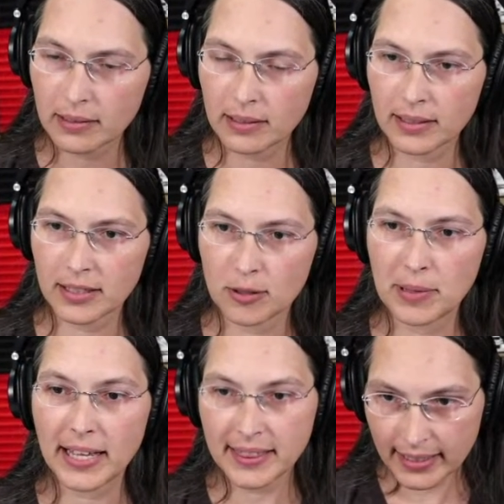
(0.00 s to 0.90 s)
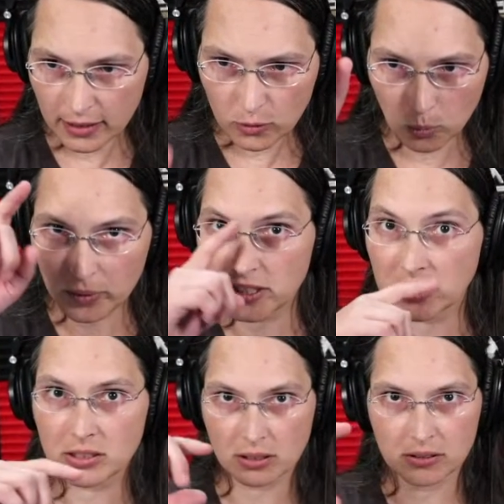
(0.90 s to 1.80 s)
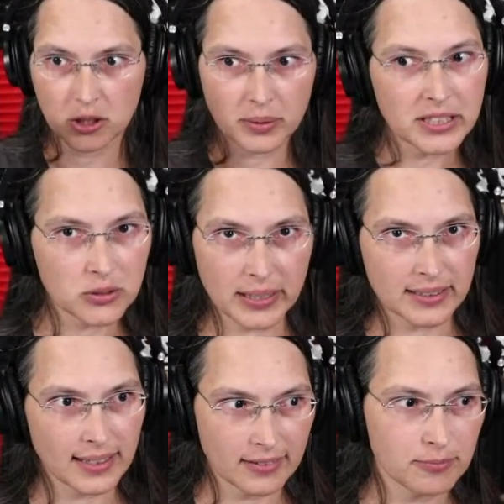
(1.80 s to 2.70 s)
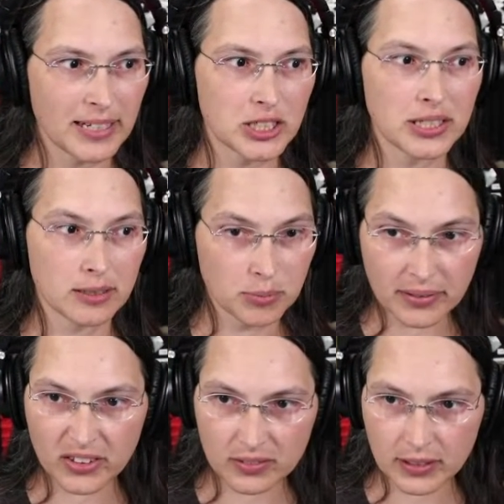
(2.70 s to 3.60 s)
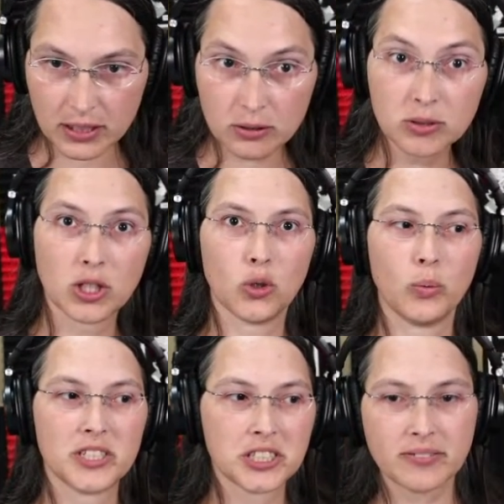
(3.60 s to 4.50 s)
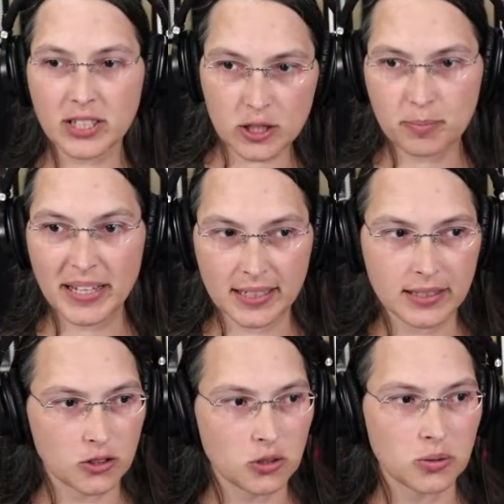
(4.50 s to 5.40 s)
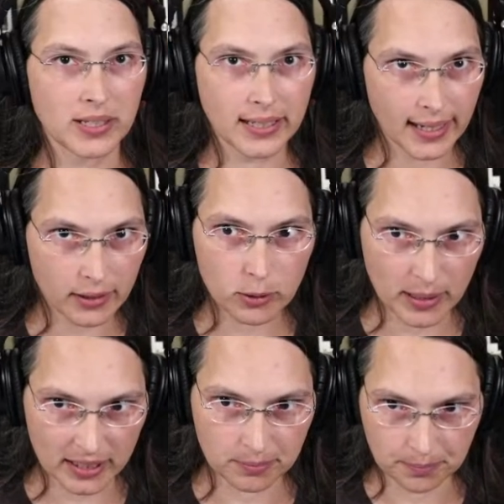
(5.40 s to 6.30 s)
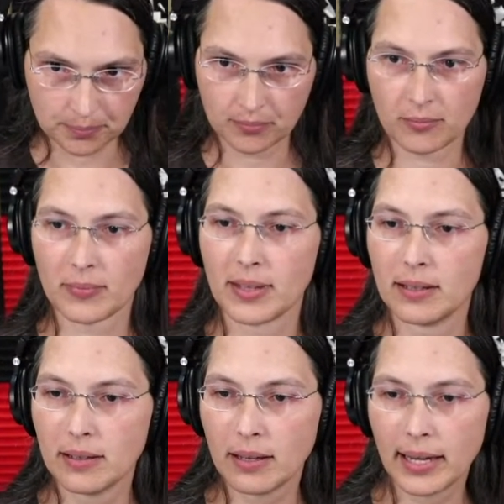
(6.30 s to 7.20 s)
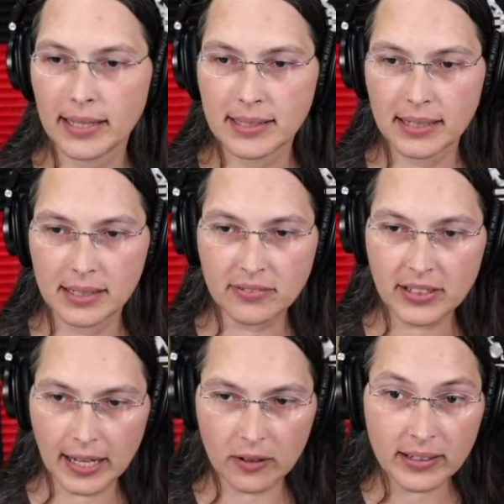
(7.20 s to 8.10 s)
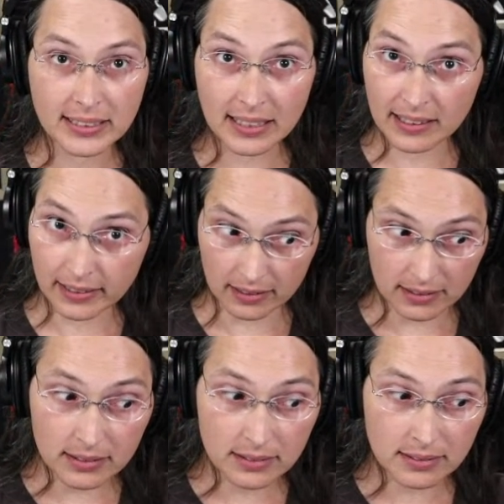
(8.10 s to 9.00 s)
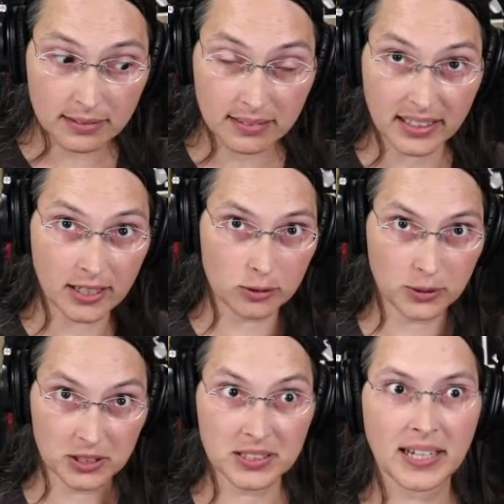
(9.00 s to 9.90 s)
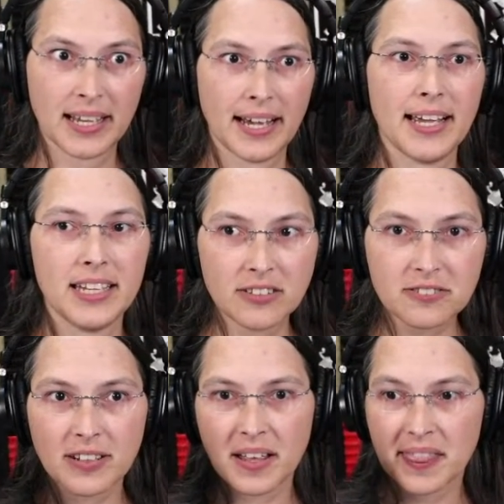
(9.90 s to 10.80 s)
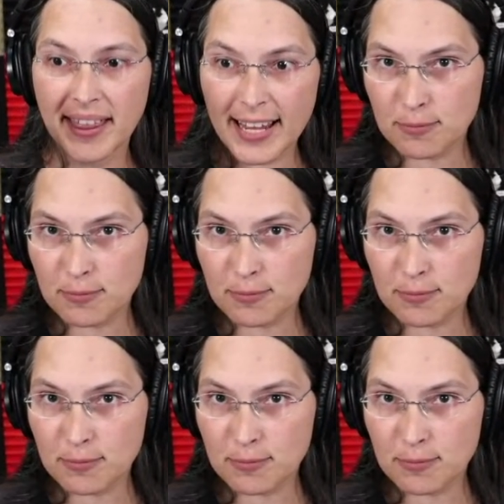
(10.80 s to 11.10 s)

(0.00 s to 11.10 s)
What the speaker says: And then we just start doing the trick that I've mentioned in the previous video. We shift each bit into the carry bit. And then if carry is clear, in other words, if that